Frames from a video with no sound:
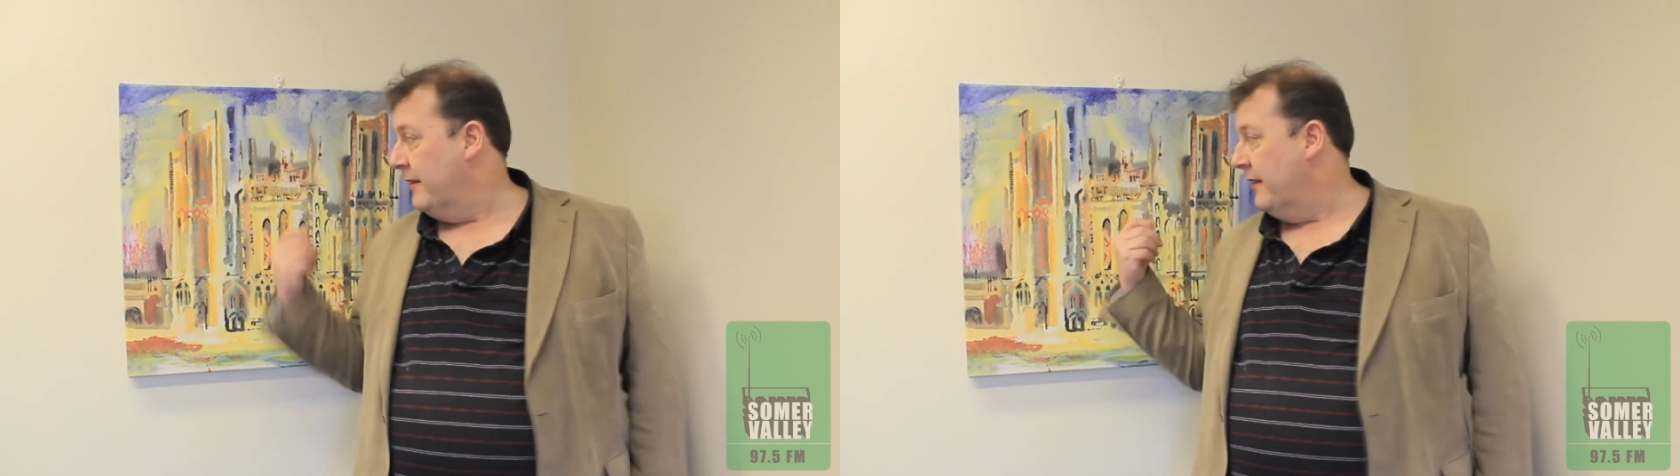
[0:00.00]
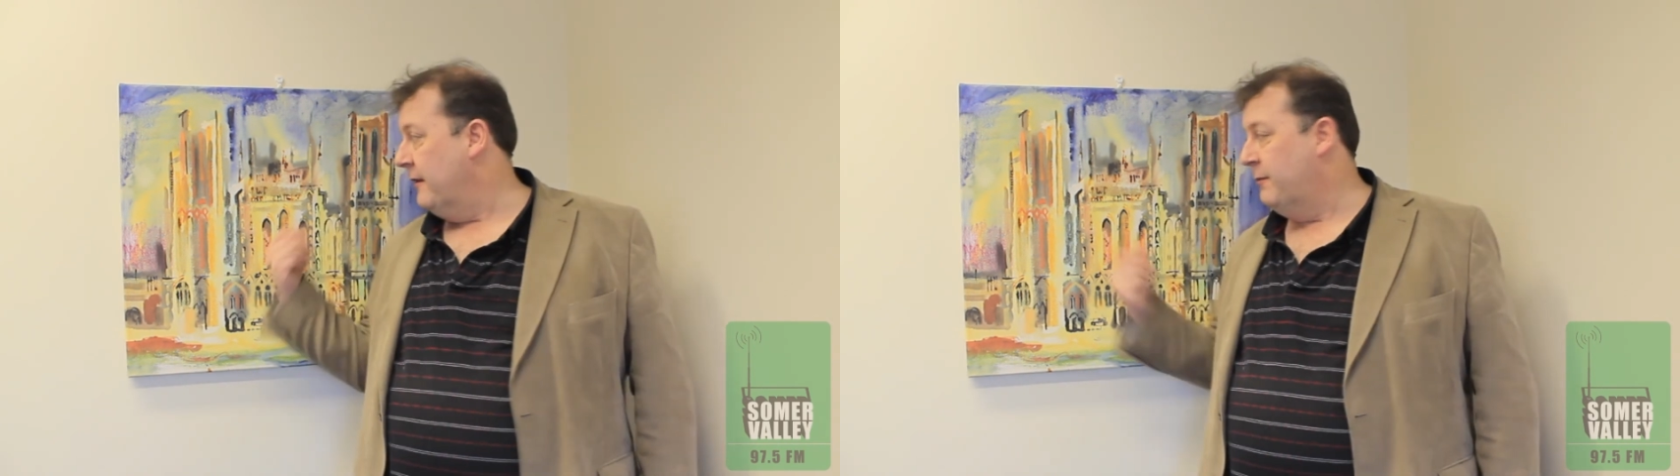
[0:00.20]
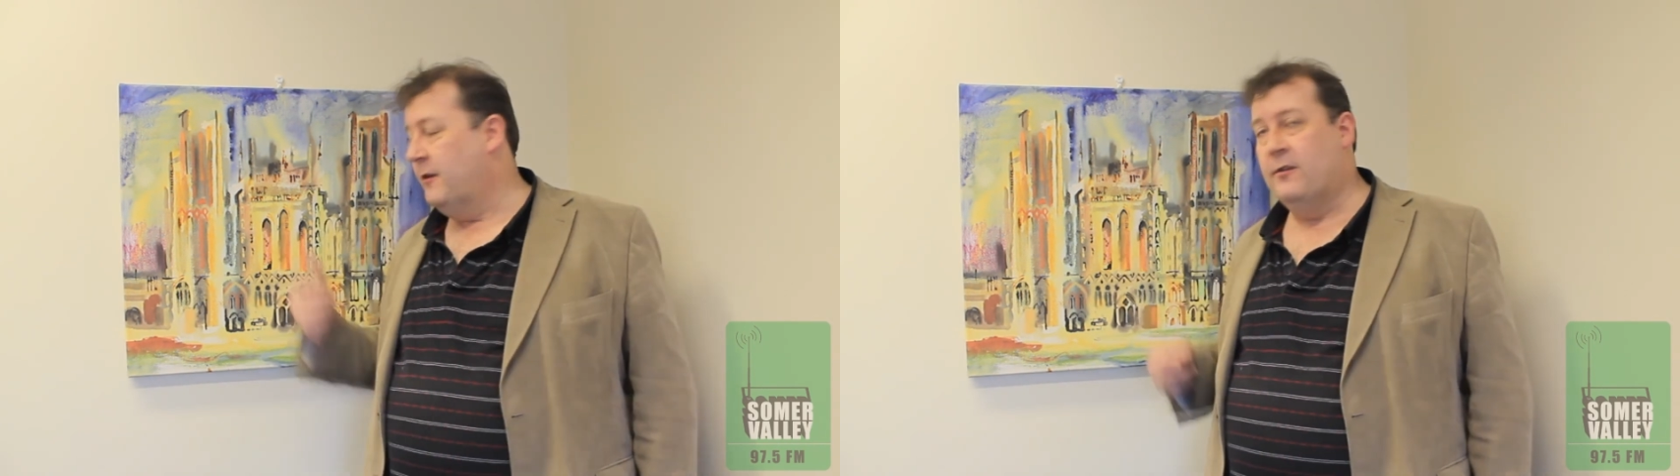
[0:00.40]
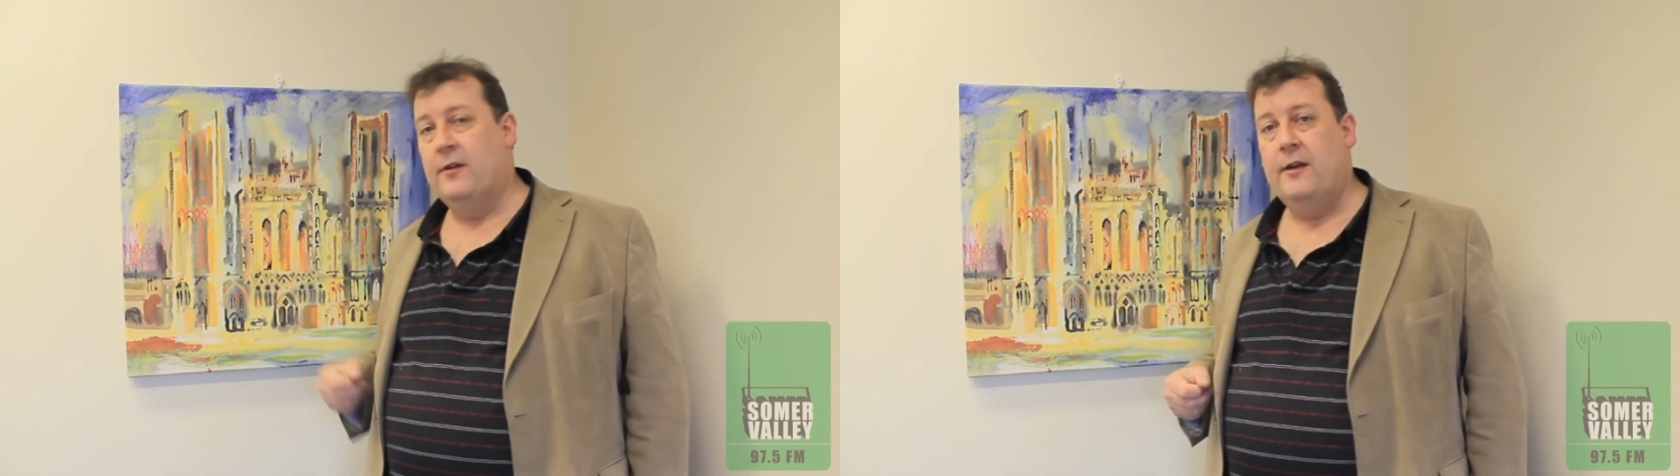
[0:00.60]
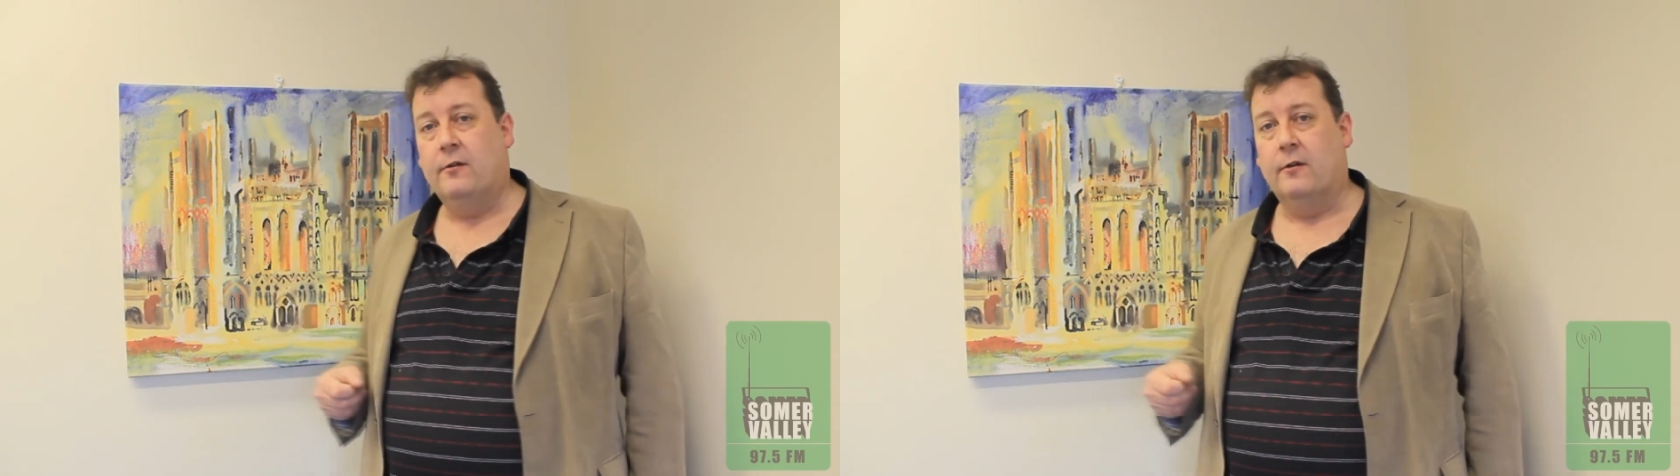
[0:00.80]
This
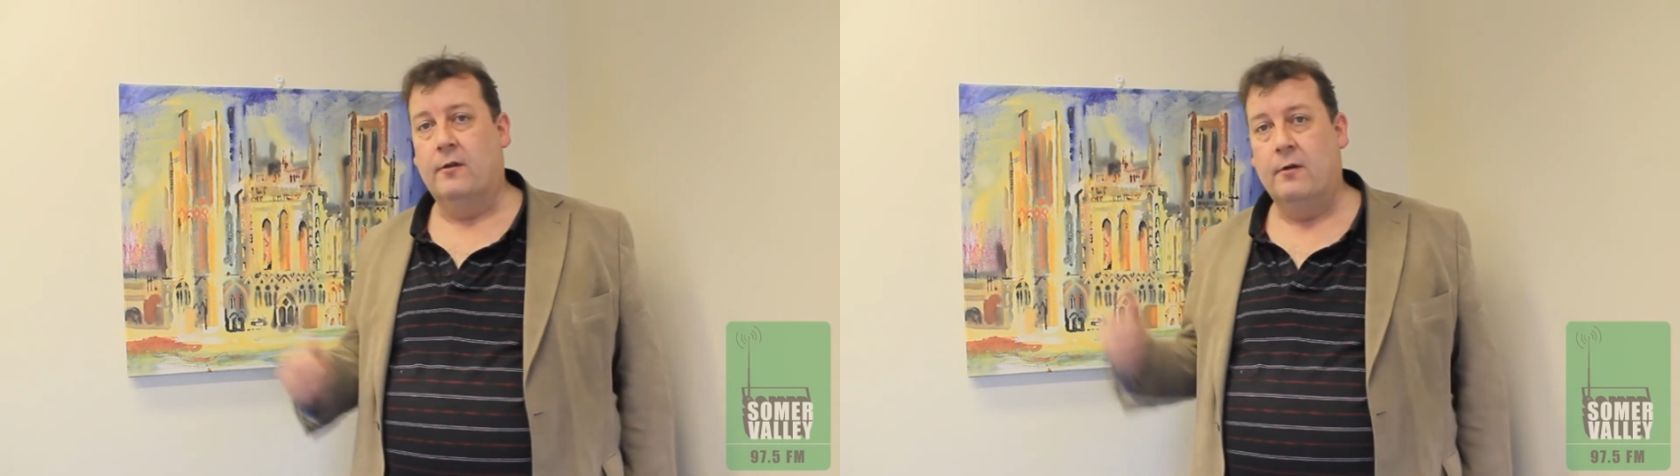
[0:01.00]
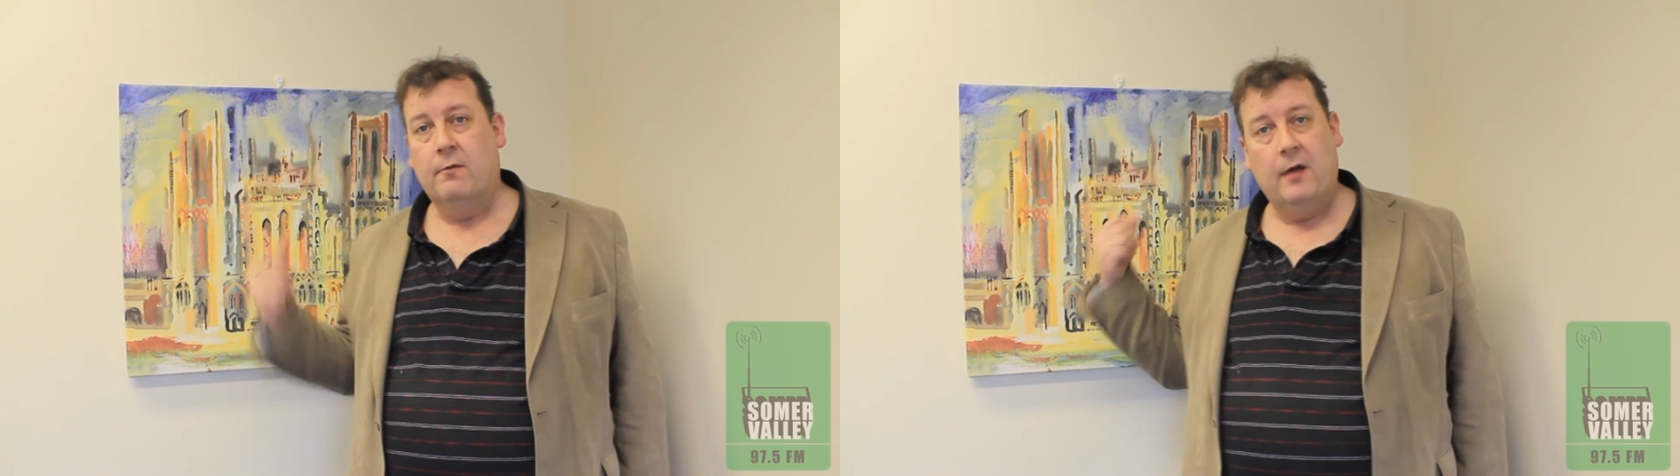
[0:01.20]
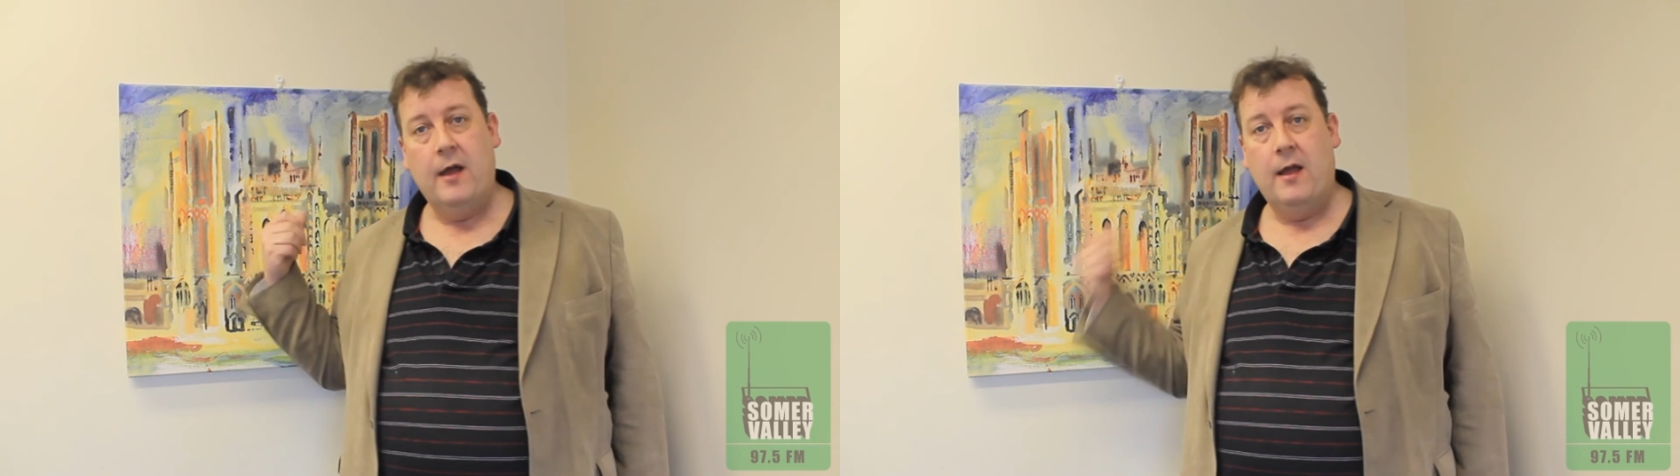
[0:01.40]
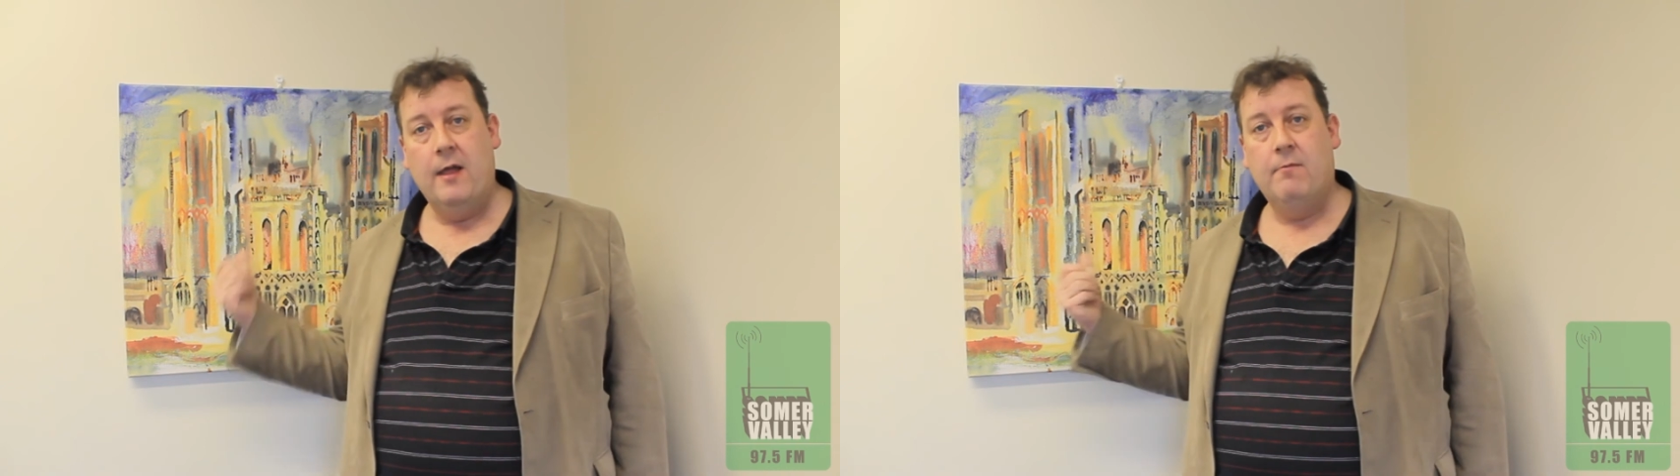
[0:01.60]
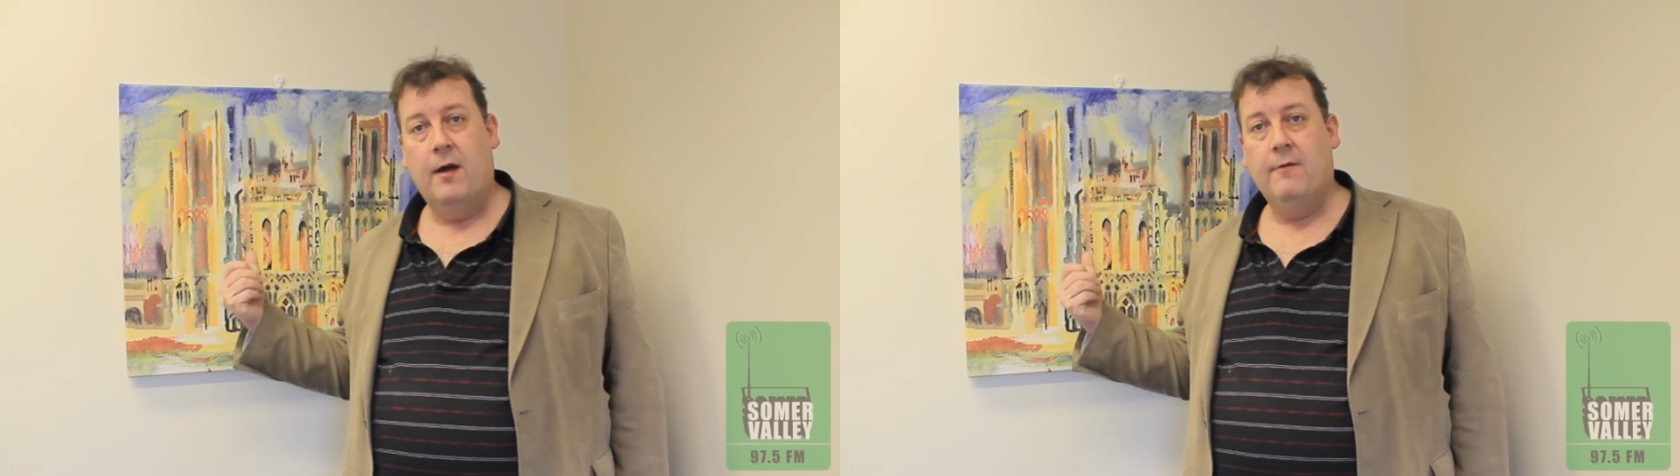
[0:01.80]
cathedral,
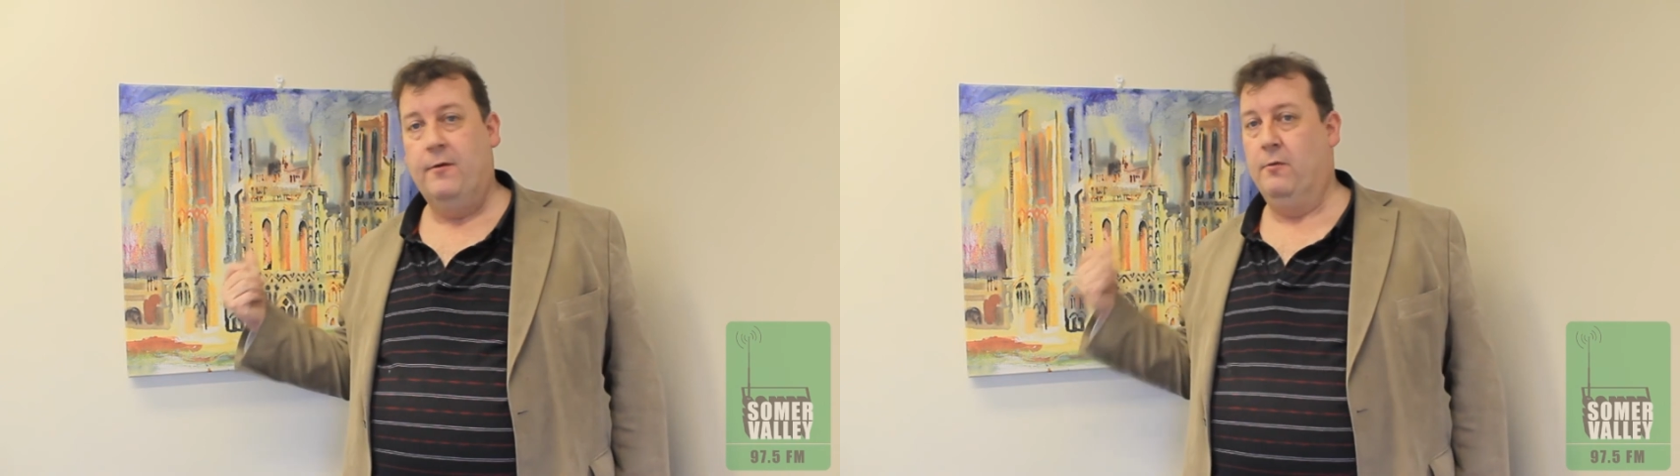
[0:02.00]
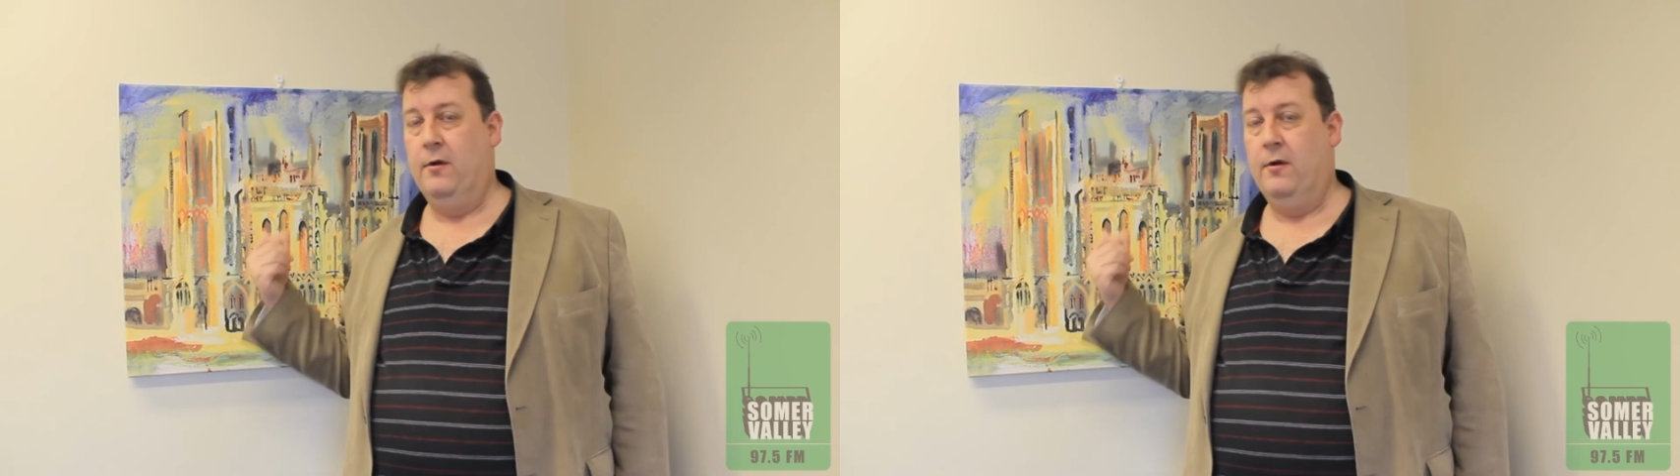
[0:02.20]
in my view,